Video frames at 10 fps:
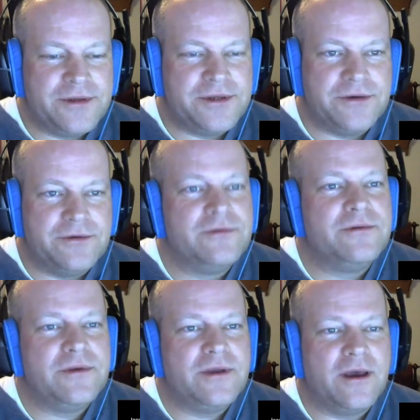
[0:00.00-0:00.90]
two,
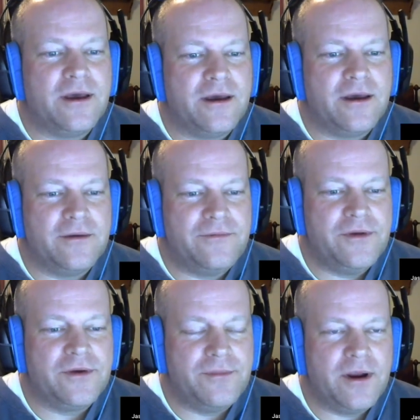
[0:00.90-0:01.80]
Uh, if
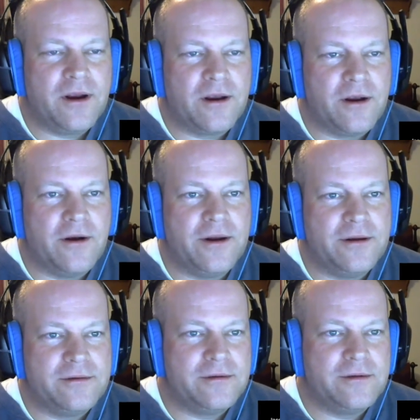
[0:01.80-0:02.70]
you compare current
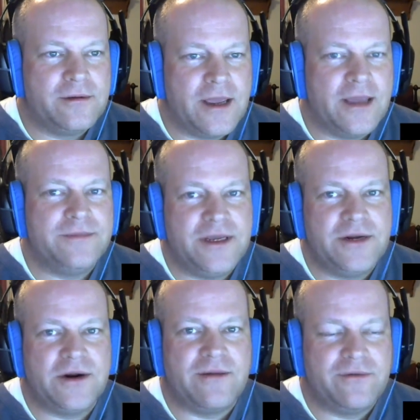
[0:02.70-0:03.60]
A M D
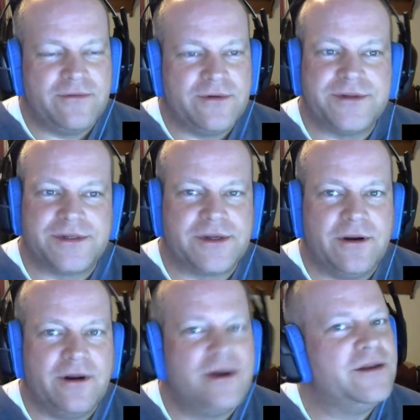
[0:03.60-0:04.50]
driver versus
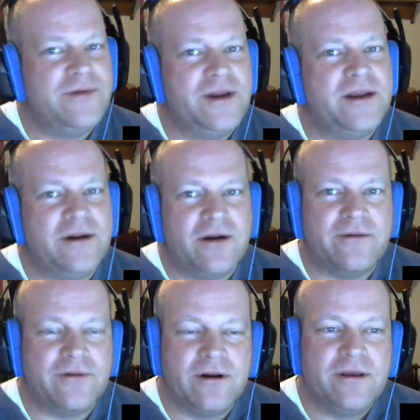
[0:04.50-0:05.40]
current NVIDIA
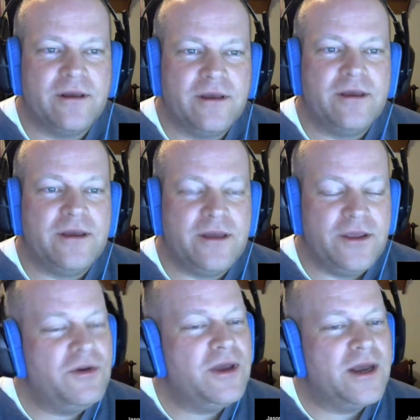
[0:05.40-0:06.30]
driver,
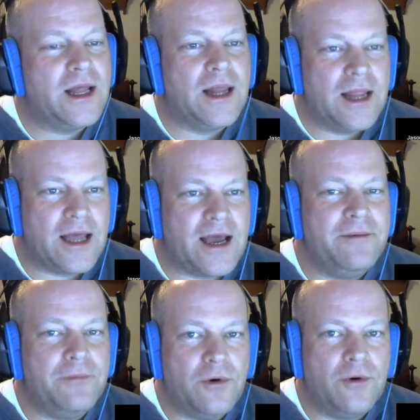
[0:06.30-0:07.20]
you get a
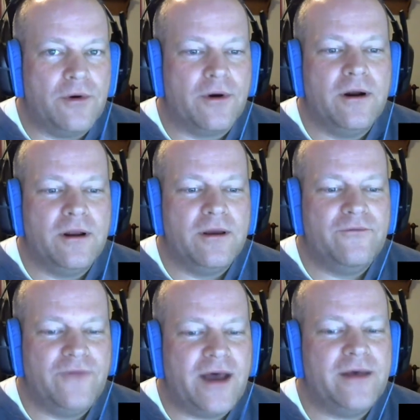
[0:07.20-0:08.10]
lot more
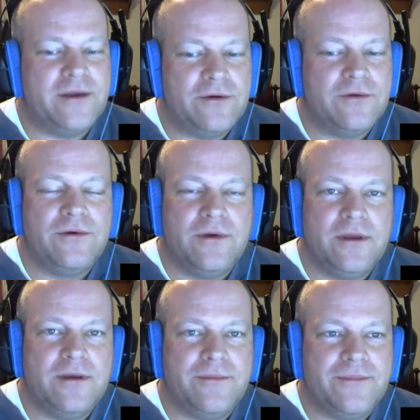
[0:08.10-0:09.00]
value
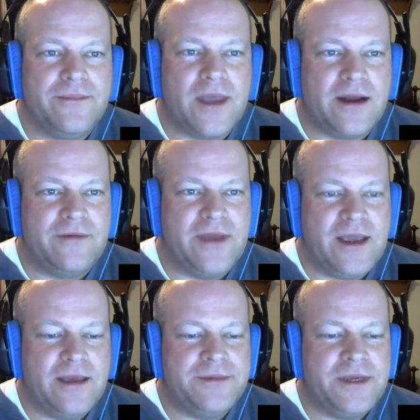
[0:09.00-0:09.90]
out of
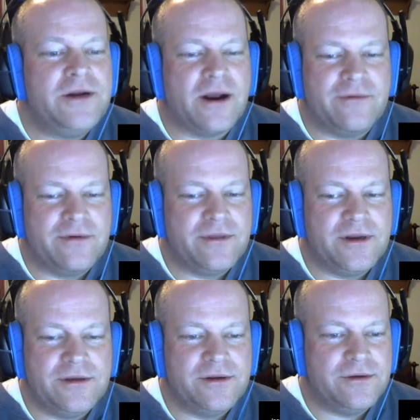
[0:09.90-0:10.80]
the A M D driver
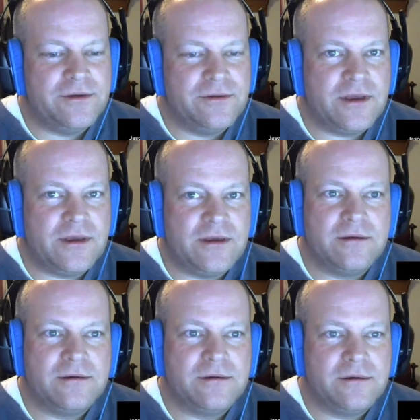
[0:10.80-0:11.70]
than you do the
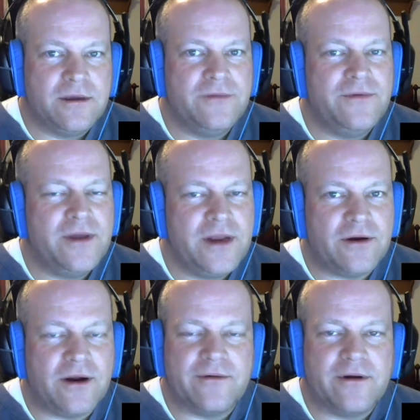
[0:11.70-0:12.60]
NVIDIA
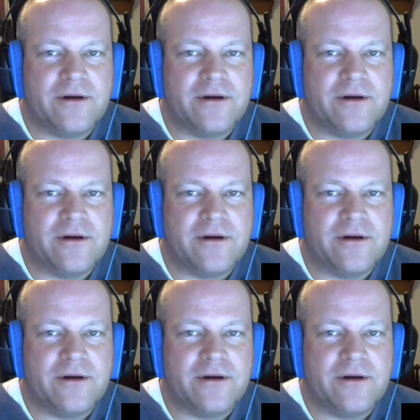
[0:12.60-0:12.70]
driver.